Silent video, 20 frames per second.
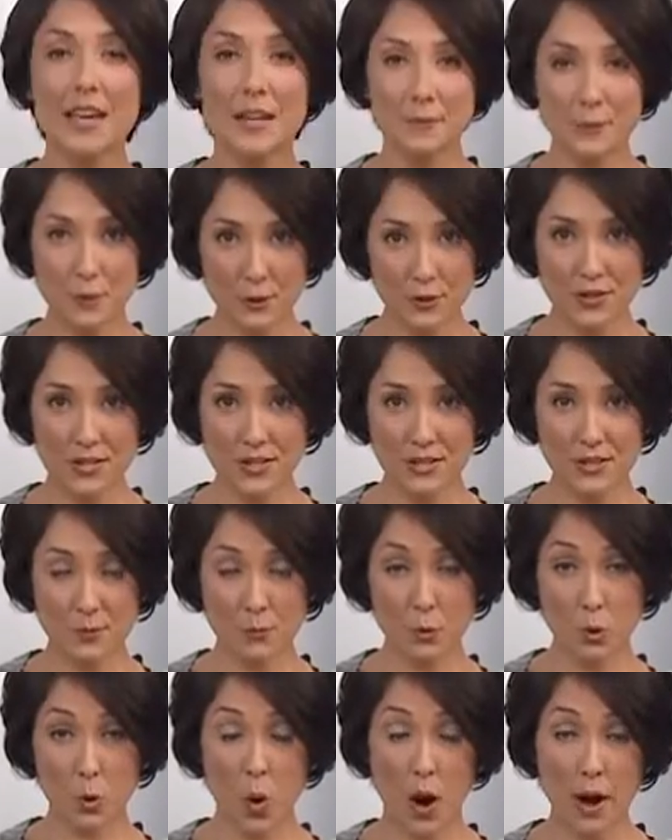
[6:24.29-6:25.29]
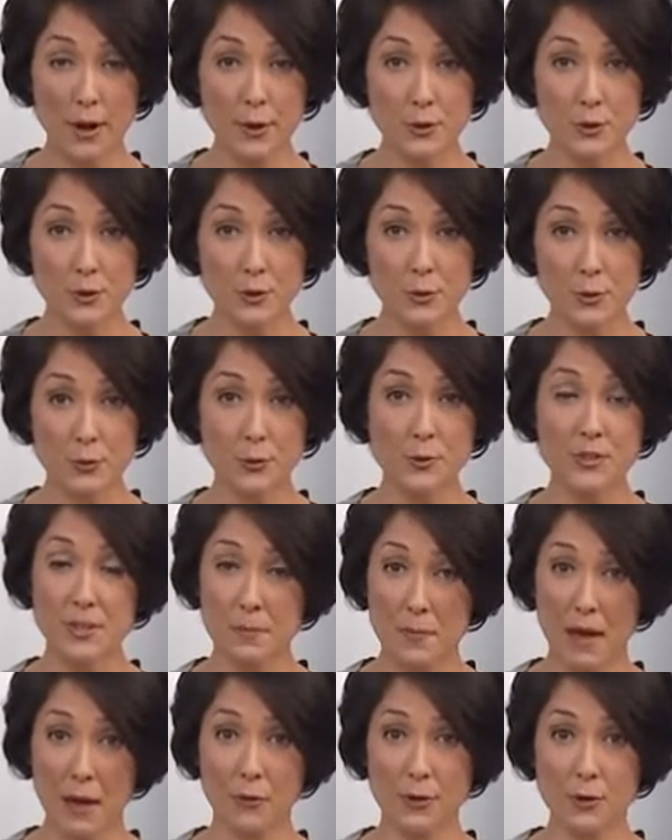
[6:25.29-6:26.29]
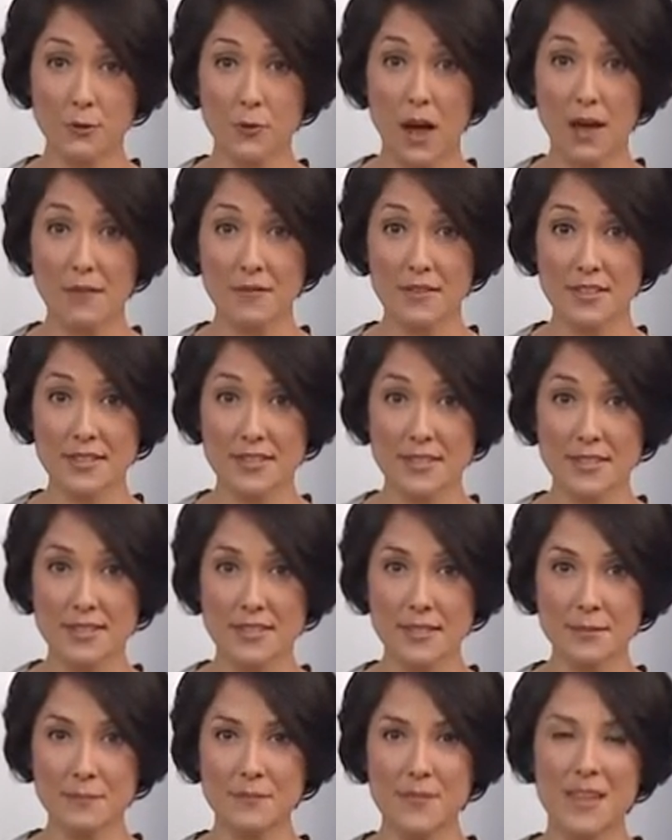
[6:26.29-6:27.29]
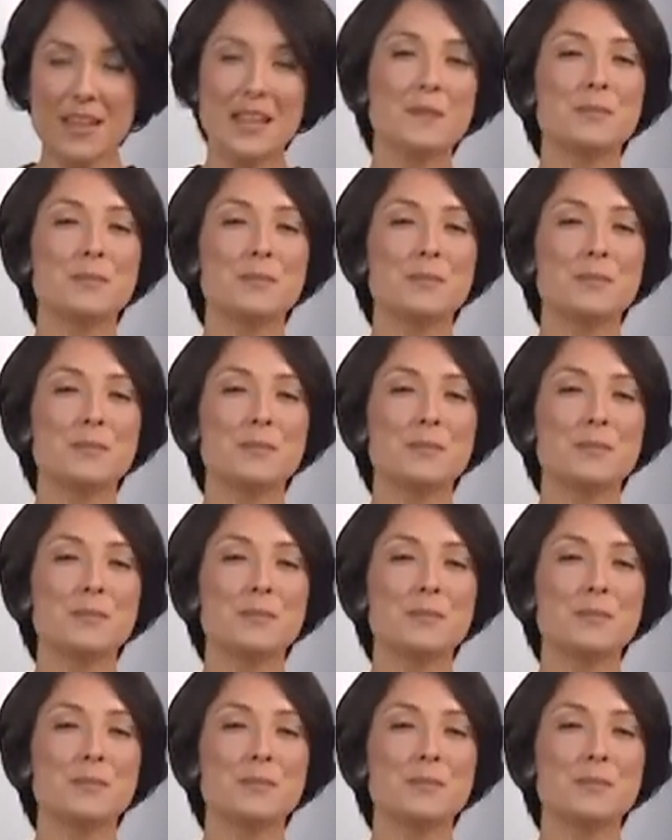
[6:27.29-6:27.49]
If your system requires screws to mount the drive in the system,